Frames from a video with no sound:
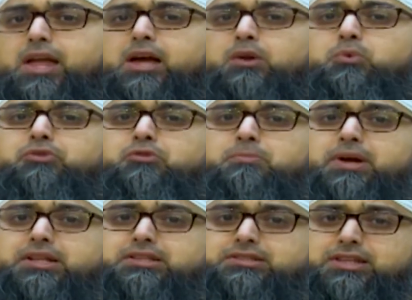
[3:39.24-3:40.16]
and we
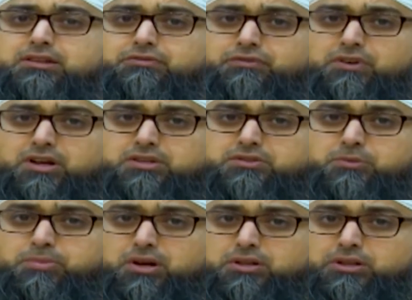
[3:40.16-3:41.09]
remain steadfast
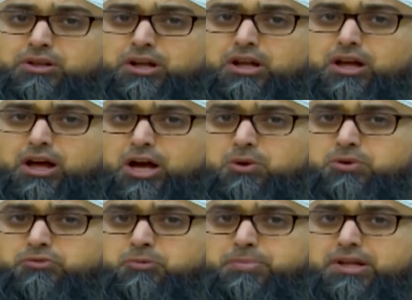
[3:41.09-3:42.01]
upon our
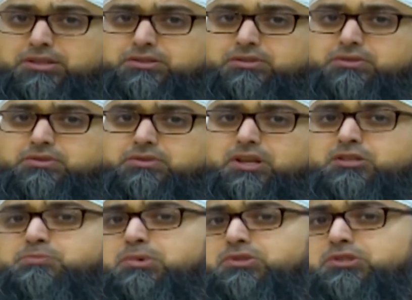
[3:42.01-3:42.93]
repentance
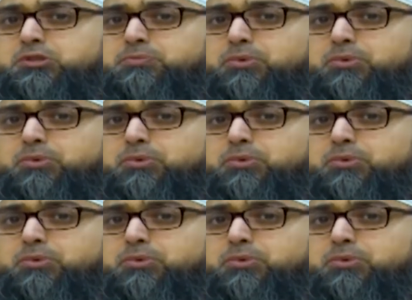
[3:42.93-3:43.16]
as much as